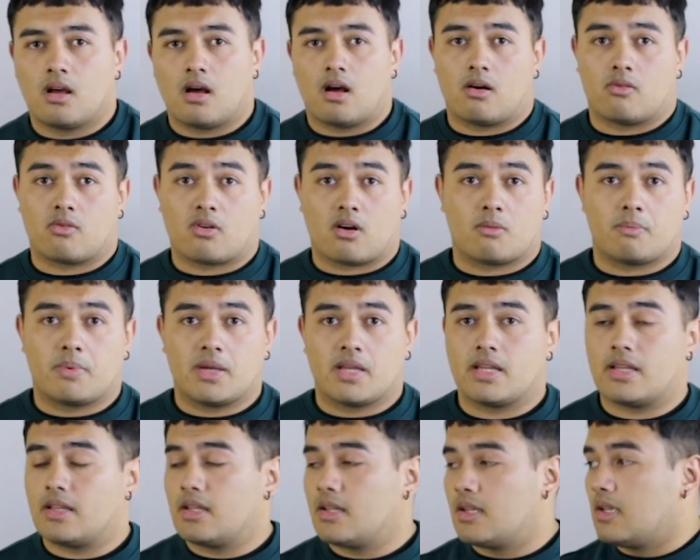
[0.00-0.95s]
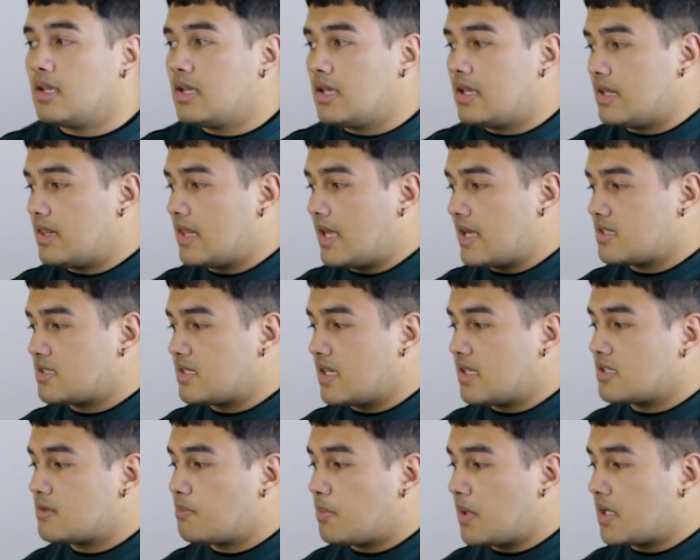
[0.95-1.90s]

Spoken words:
RRP in that sense.